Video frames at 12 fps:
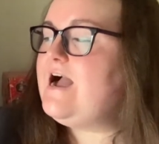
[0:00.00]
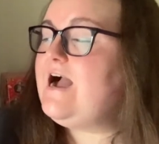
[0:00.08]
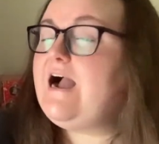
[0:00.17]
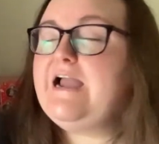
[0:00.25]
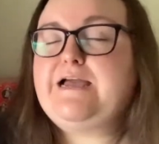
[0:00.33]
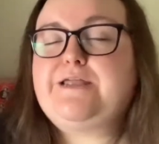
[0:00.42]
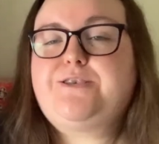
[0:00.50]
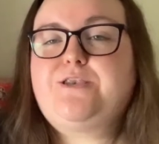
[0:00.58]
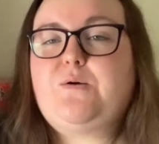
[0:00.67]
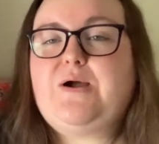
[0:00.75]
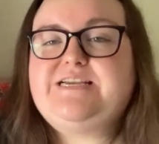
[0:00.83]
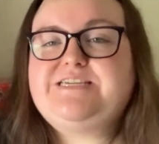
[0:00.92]
I had
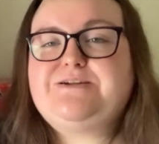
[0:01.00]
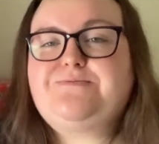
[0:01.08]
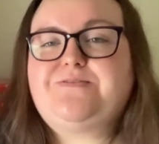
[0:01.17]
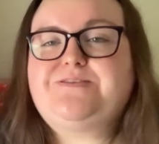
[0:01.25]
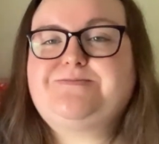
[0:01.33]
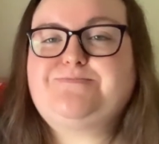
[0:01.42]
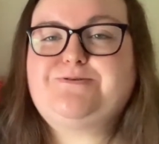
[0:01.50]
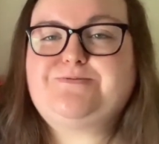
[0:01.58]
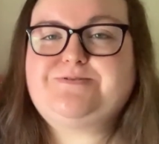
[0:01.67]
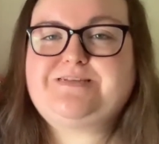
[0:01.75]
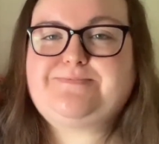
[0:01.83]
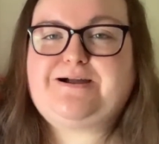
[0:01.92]
no idea what this book
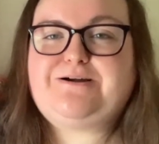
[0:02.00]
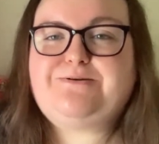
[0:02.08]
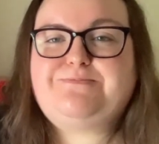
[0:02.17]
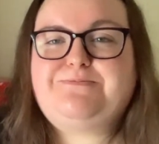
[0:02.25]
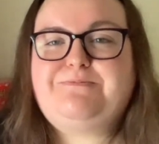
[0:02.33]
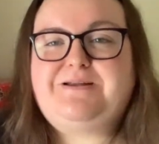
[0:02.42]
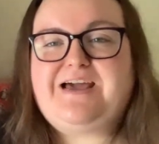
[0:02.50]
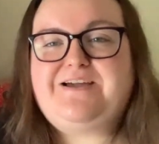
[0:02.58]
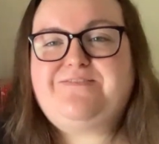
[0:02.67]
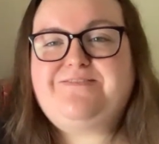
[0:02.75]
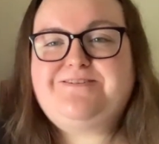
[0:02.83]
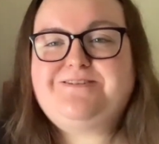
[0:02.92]
was about when I
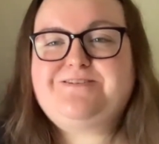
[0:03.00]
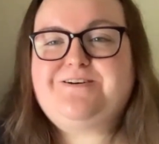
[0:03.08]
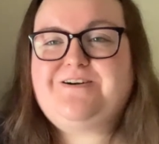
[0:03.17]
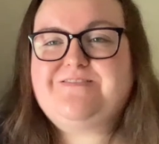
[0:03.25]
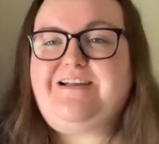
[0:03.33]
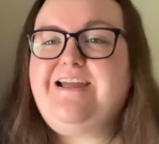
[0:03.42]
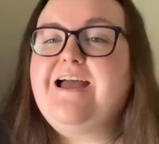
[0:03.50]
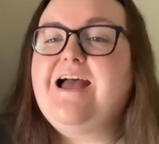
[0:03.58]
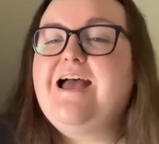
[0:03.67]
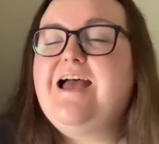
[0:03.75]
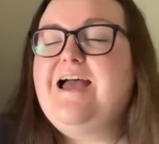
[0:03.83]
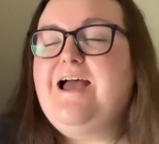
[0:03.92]
first saw
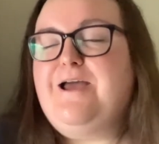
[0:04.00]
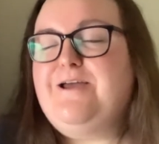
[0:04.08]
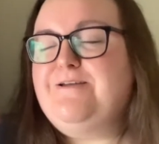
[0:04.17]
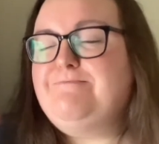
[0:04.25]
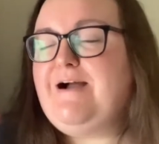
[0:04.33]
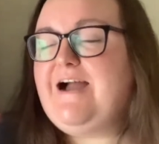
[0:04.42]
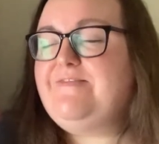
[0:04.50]
it.